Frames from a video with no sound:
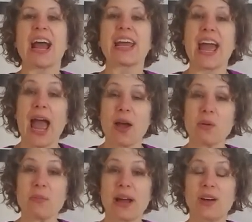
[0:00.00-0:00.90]

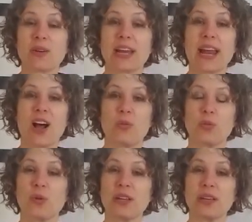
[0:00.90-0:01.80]
Chamomile can help
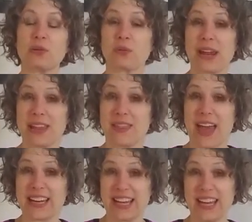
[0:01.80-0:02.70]
really rein
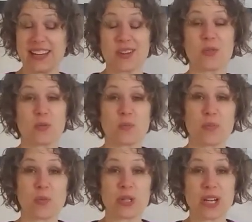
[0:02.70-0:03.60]
that in,
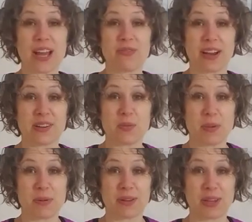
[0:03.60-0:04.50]
which I find to be
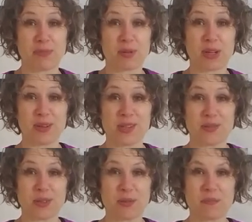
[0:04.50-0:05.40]
pretty
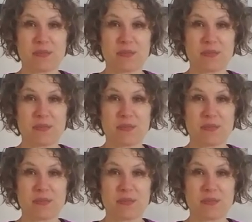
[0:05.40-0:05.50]
useful.